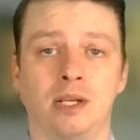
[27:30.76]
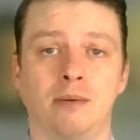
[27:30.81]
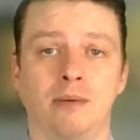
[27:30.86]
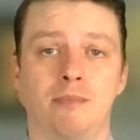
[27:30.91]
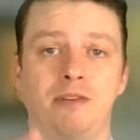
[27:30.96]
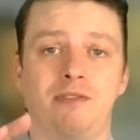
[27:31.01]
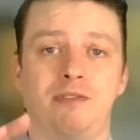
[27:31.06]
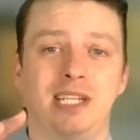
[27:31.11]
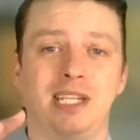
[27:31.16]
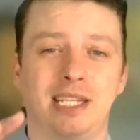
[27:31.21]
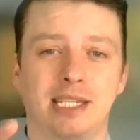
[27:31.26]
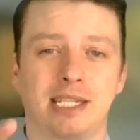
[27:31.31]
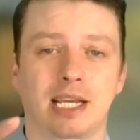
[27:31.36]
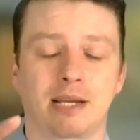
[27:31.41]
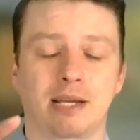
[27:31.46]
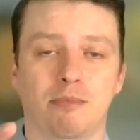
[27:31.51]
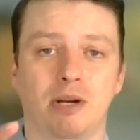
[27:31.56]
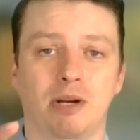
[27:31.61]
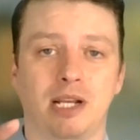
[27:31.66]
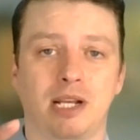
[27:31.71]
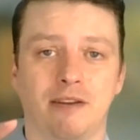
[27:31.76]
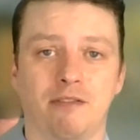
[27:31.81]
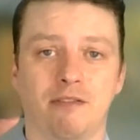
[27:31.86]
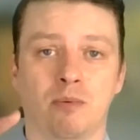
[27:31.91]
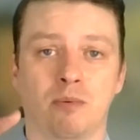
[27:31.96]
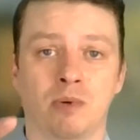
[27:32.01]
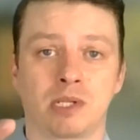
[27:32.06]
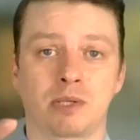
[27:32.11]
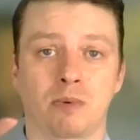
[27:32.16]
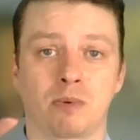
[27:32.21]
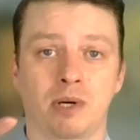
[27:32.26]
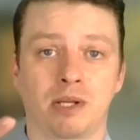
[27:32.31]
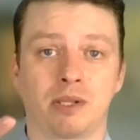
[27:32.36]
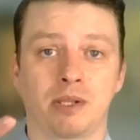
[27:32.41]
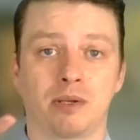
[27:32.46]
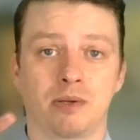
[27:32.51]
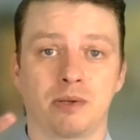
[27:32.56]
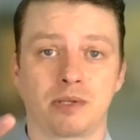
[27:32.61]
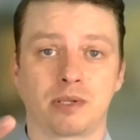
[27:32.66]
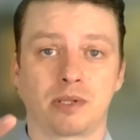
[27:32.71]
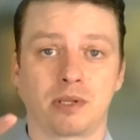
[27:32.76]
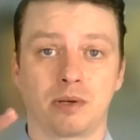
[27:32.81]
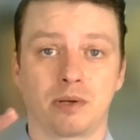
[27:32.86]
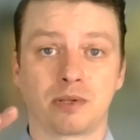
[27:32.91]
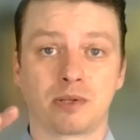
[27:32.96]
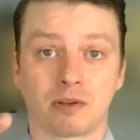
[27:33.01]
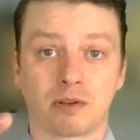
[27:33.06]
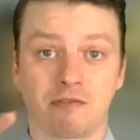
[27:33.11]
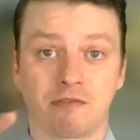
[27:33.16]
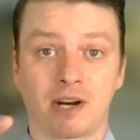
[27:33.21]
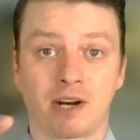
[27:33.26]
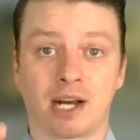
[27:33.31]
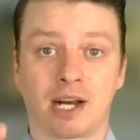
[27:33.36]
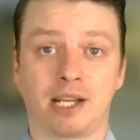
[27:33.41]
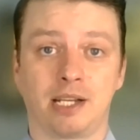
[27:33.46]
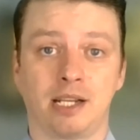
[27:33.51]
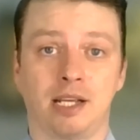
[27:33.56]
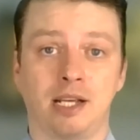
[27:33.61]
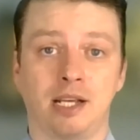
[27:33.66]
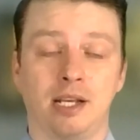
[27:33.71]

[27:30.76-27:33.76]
But if you need to take a break every once in a while, those are fine.